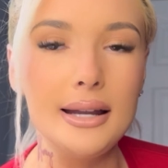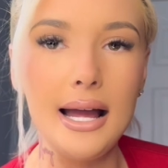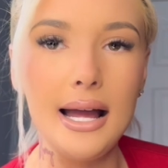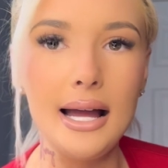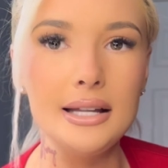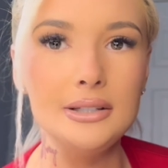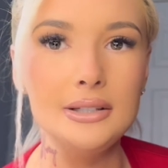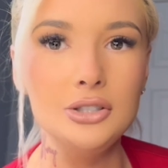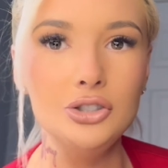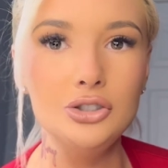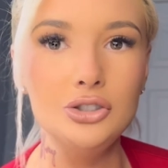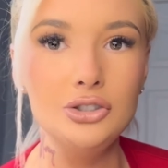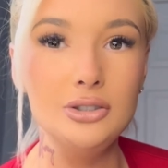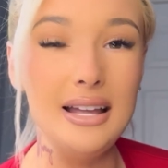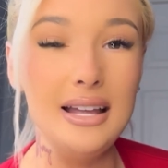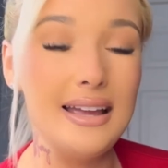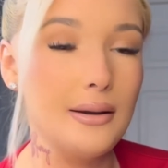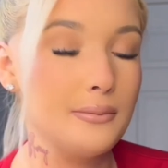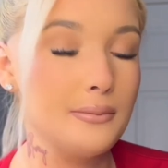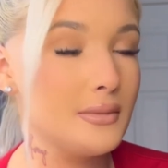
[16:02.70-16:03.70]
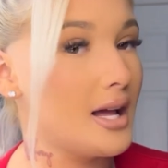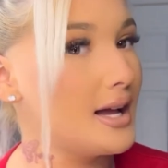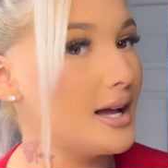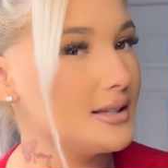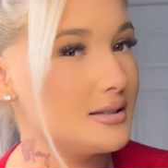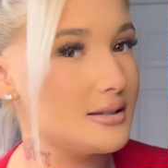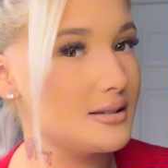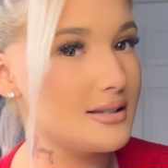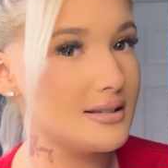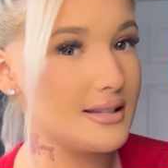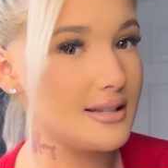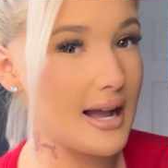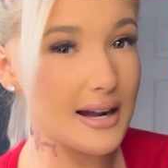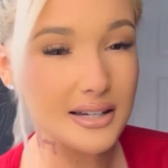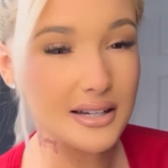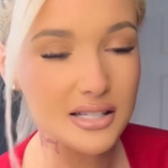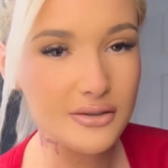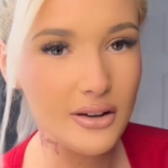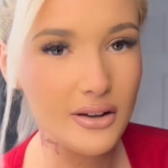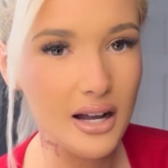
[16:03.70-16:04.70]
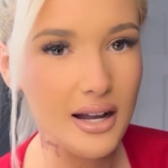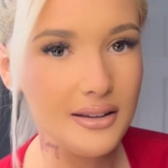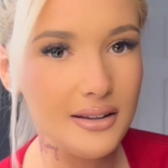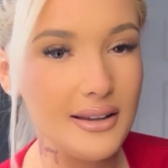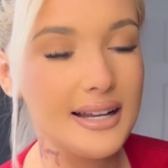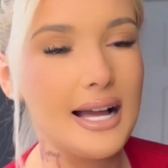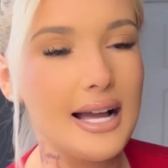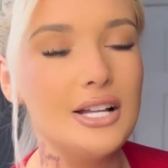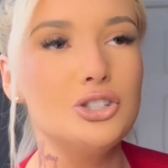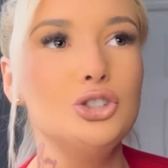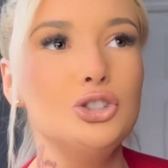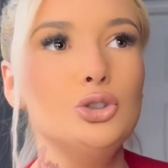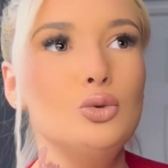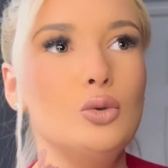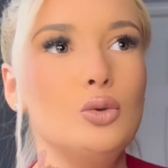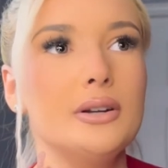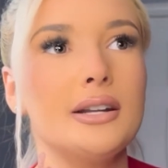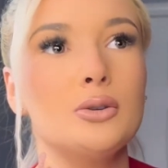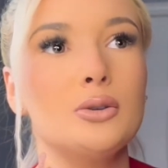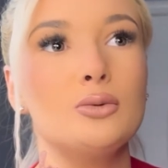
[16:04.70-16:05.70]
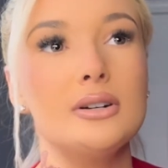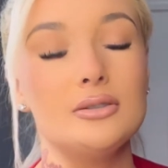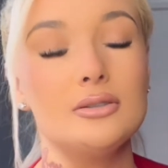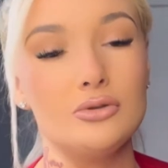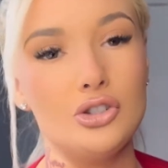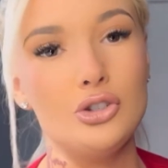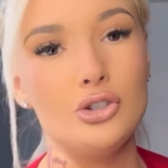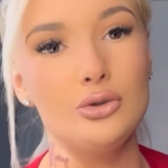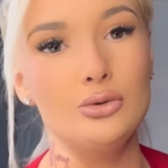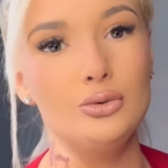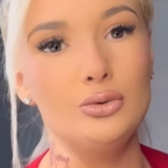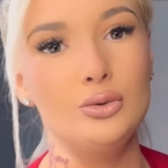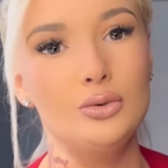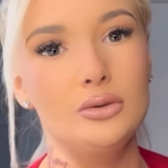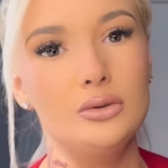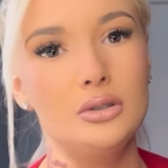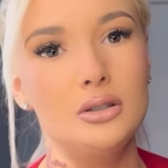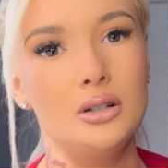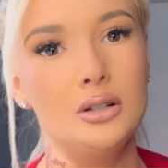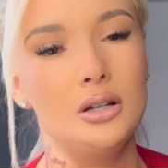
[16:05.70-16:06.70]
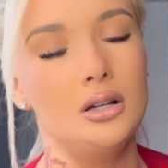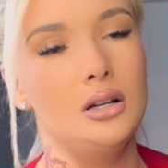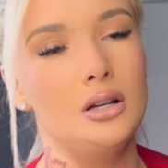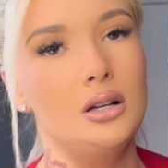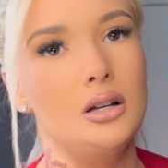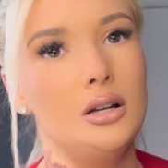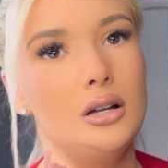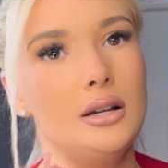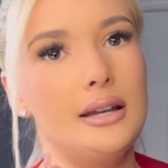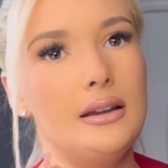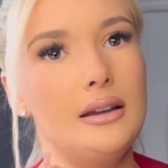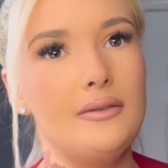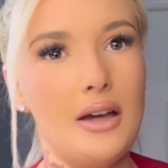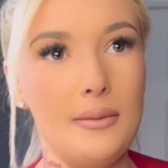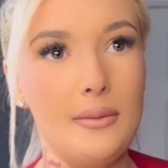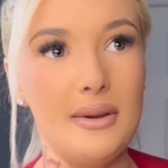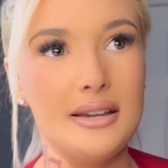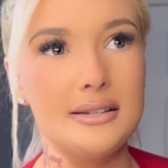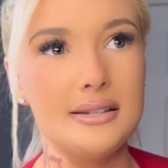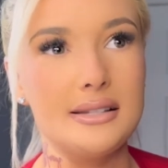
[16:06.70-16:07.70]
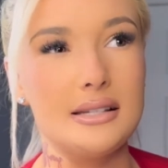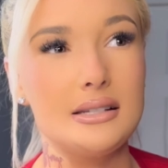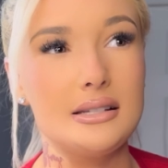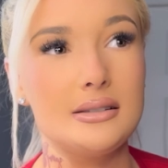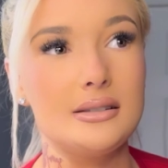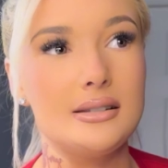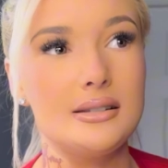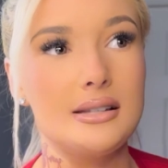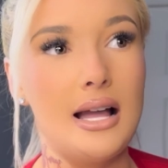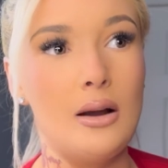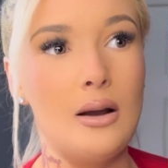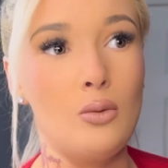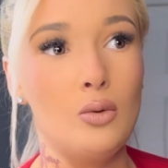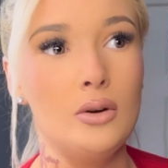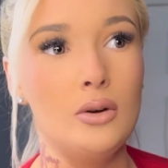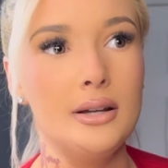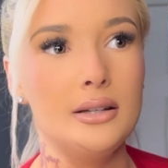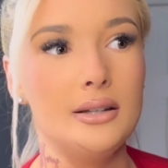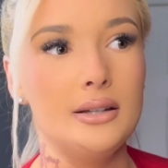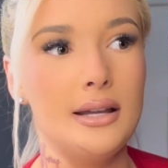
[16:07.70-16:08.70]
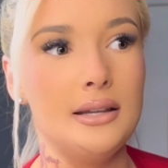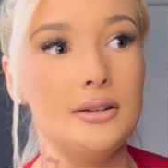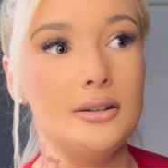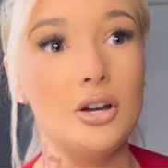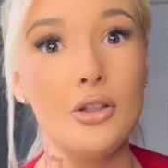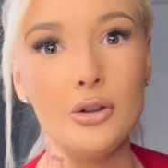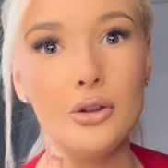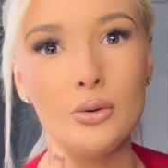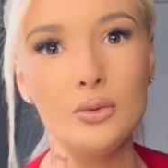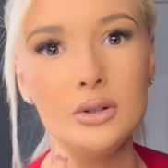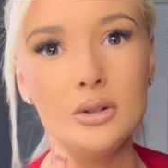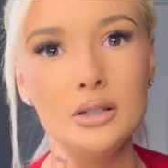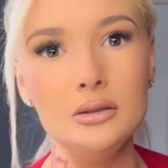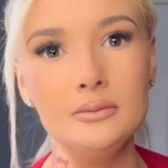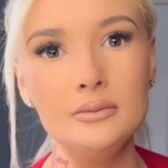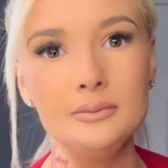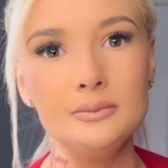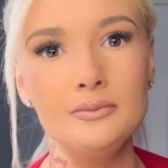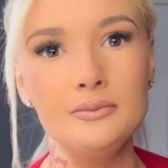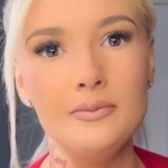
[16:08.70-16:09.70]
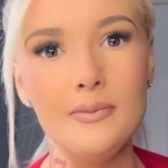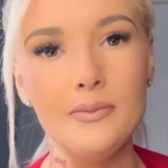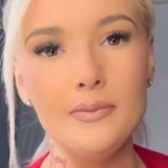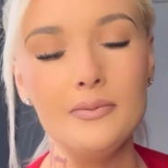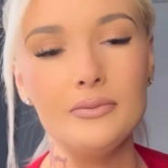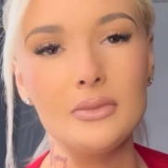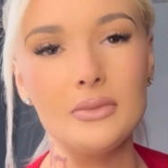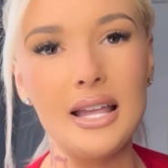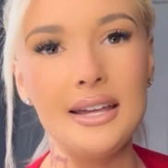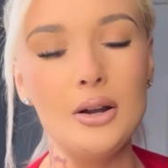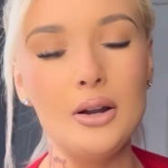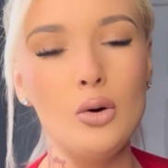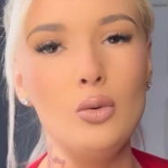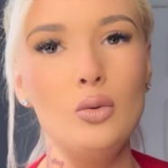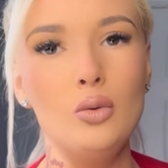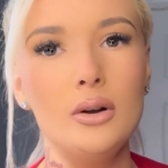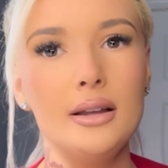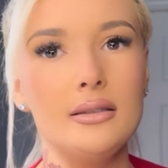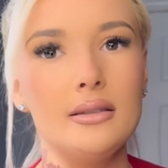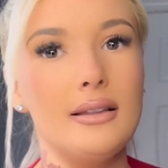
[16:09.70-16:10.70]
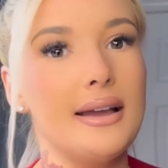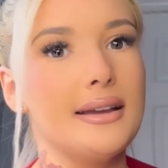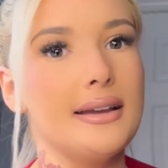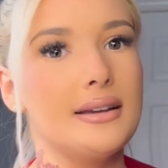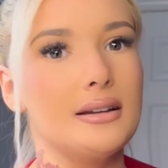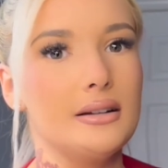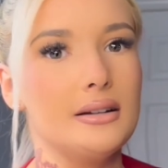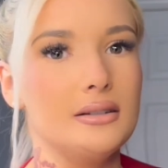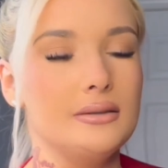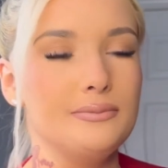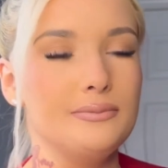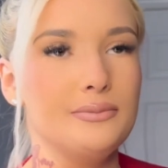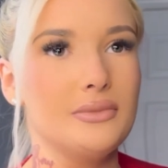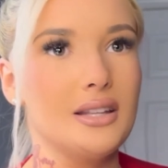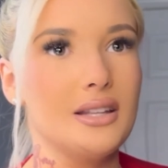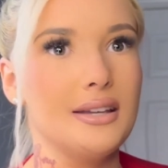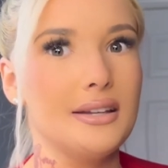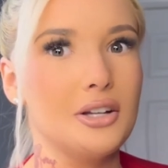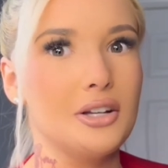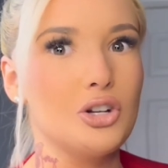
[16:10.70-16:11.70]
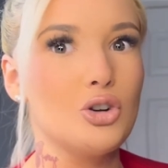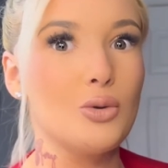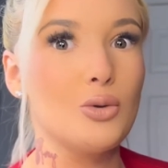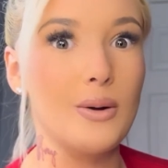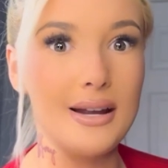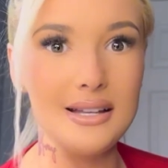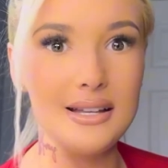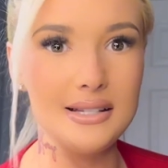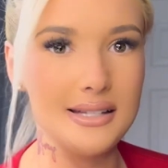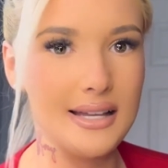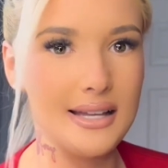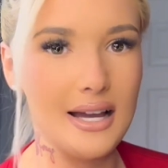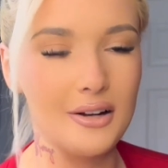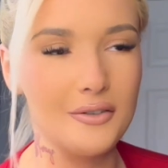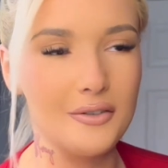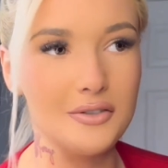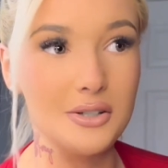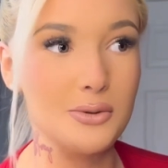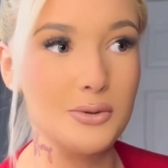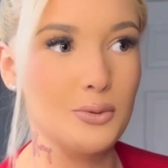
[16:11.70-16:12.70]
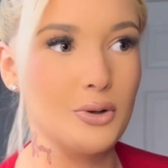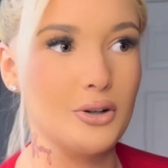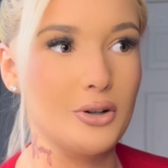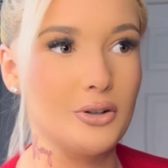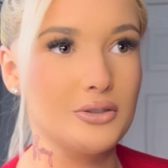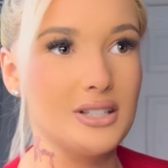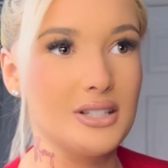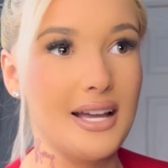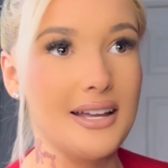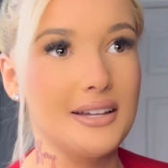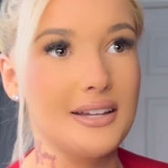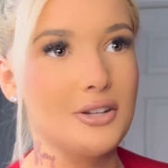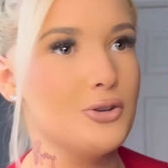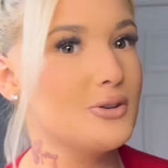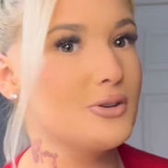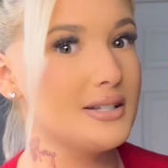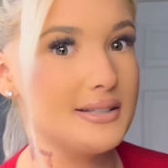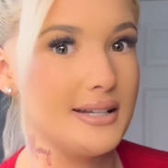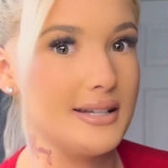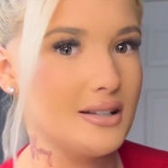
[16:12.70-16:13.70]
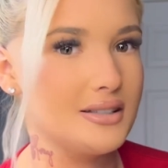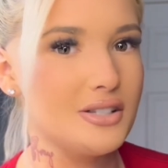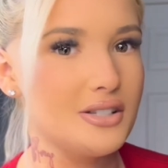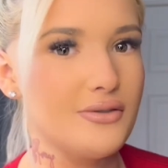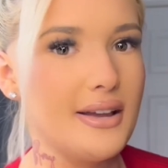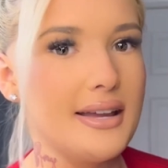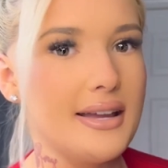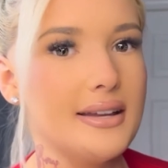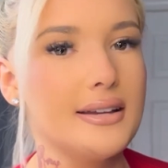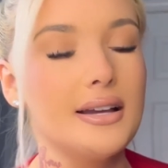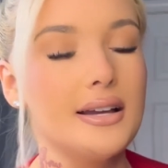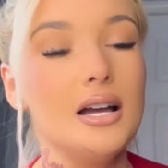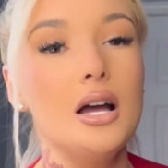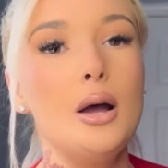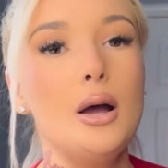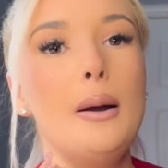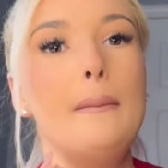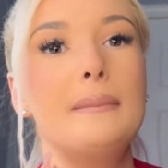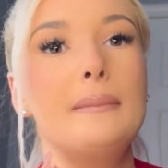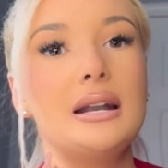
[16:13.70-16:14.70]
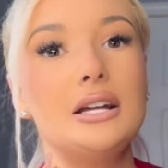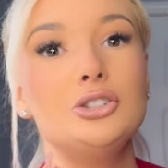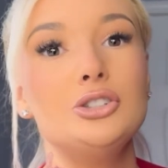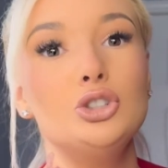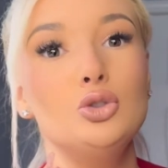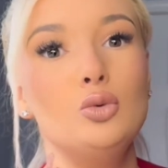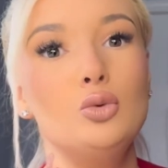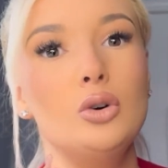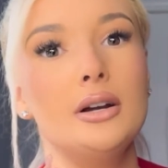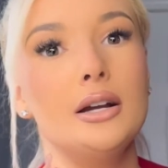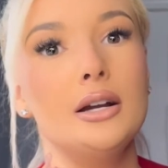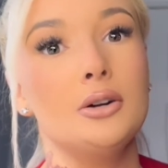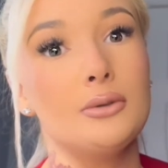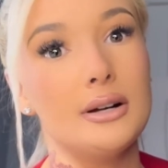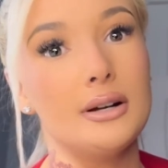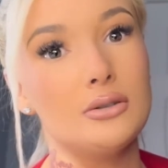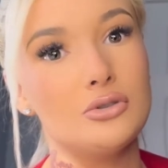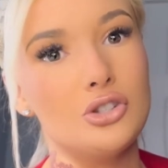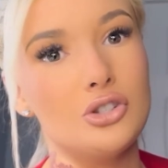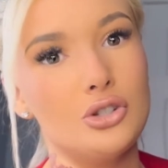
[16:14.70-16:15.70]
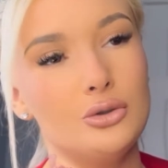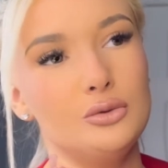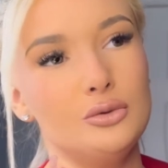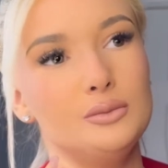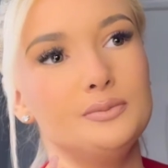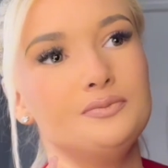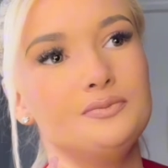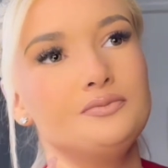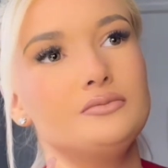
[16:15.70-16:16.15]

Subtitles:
I am not satisfied. Like I do want a round 2, if that makes sense. I want another one. I don't want like it crazy out of this world, like you can tell it's fake, but I do want a round 2.